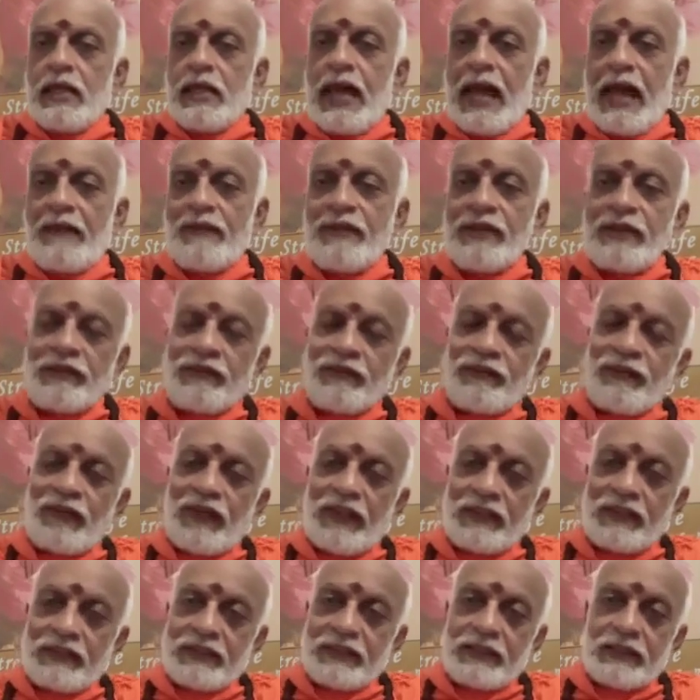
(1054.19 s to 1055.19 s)
having
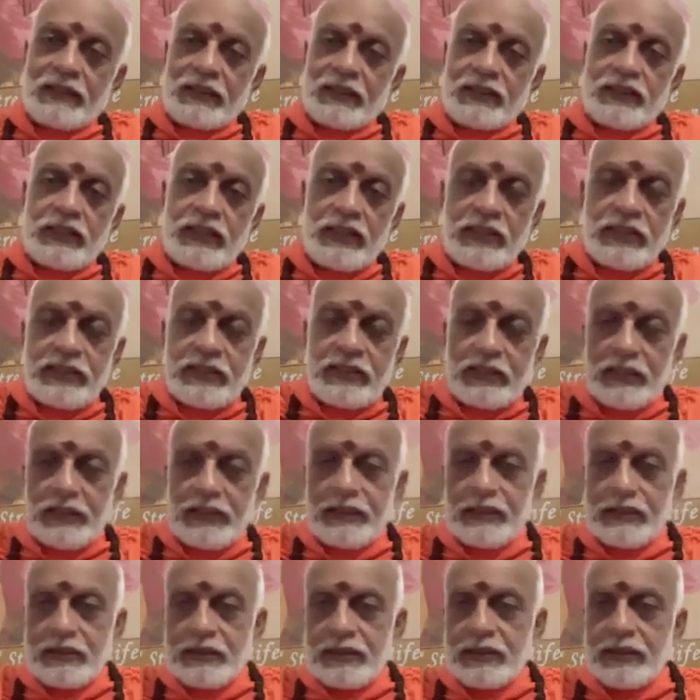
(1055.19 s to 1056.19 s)
faith in the
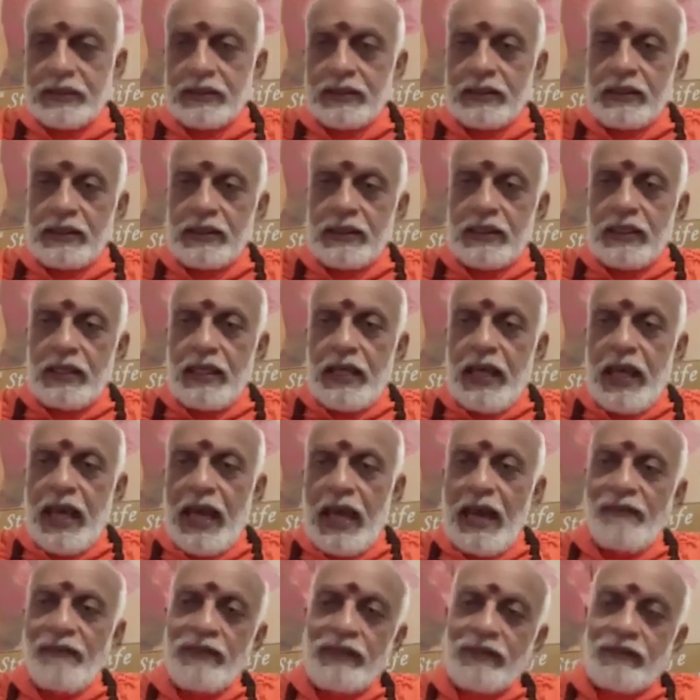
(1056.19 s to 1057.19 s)
teachers,
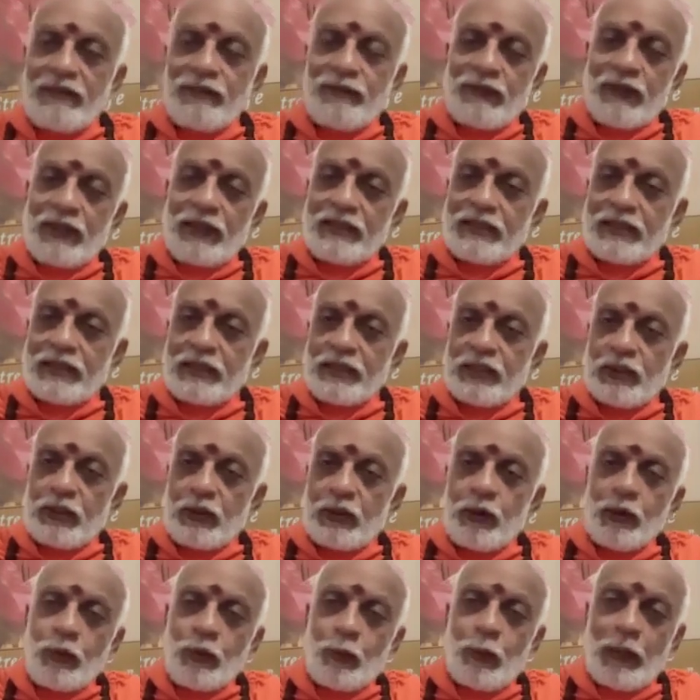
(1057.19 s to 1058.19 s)
having faith in your
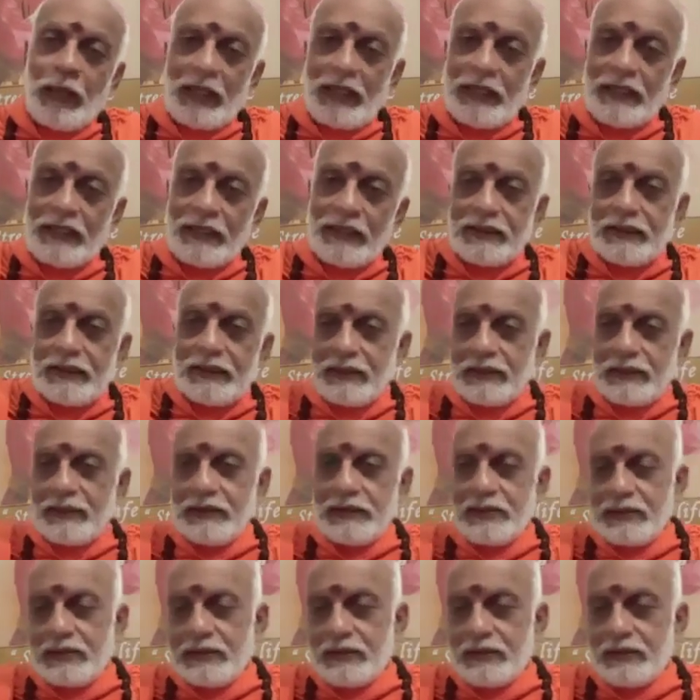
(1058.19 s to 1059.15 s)
own vehicle,